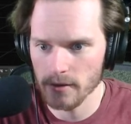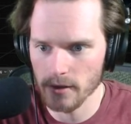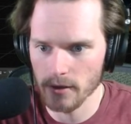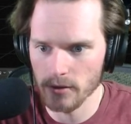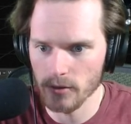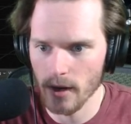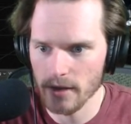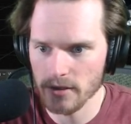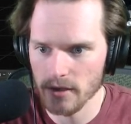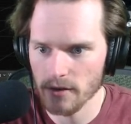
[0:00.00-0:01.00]
UI
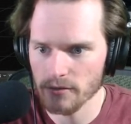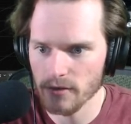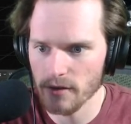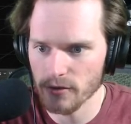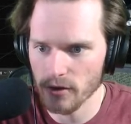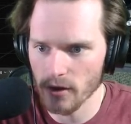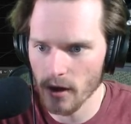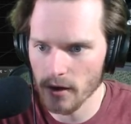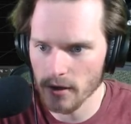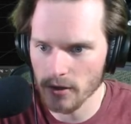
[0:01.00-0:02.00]
stuff, if you're
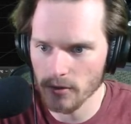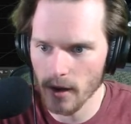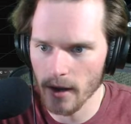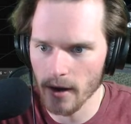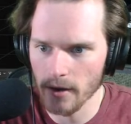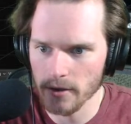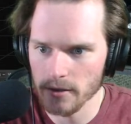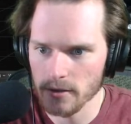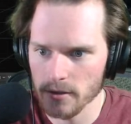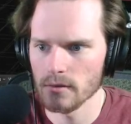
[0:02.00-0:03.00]
not a UI
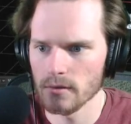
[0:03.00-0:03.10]
artist,